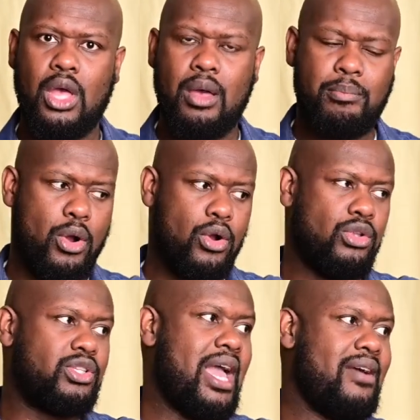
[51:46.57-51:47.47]

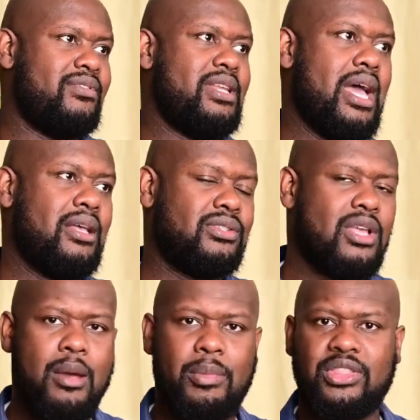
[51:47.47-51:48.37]
birds have nests,
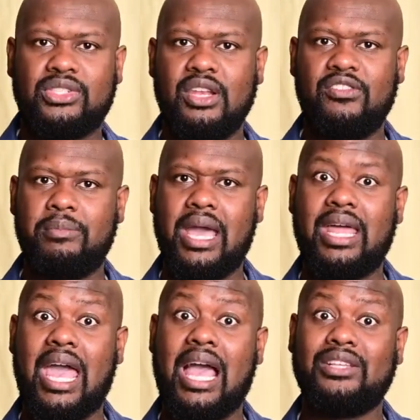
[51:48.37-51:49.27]
but the Son of Man
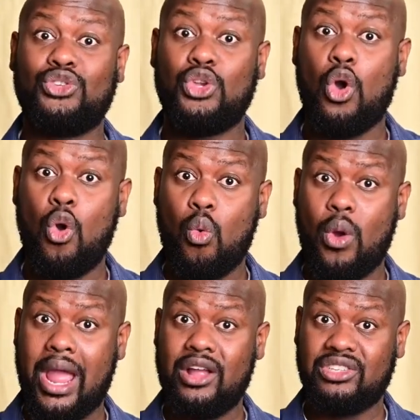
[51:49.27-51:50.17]
has
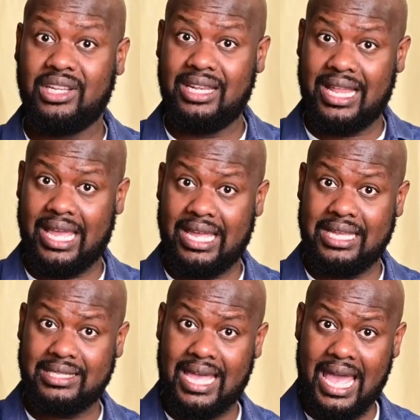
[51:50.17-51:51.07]
nowhere to lay
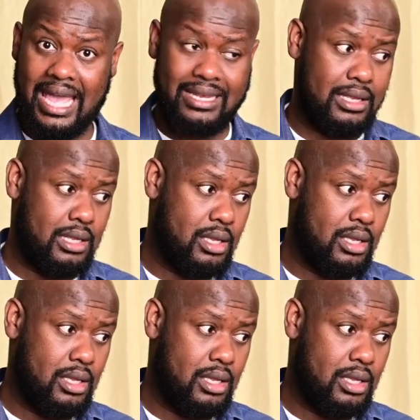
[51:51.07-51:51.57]
his head.